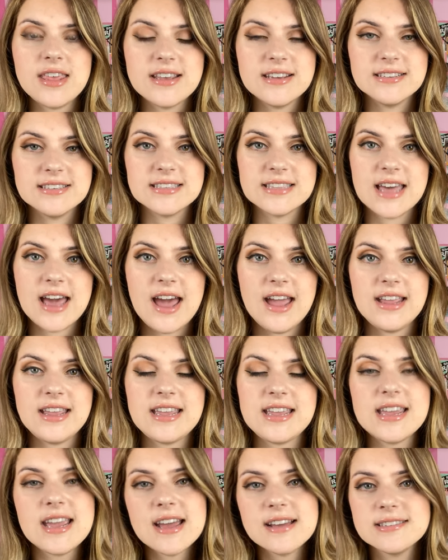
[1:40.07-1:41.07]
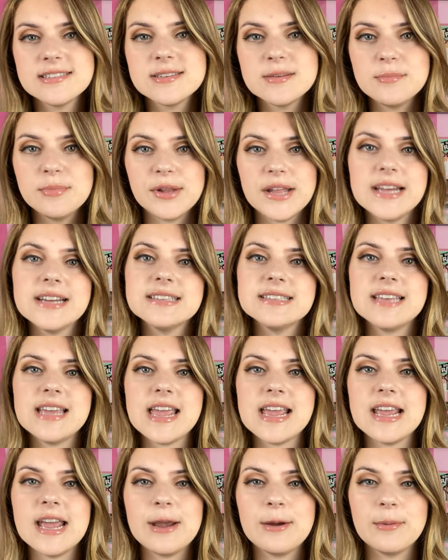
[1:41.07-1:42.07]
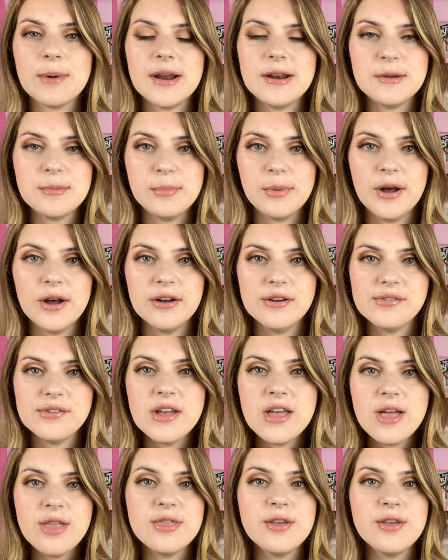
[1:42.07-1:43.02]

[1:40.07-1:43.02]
is that he has some plants hanging right above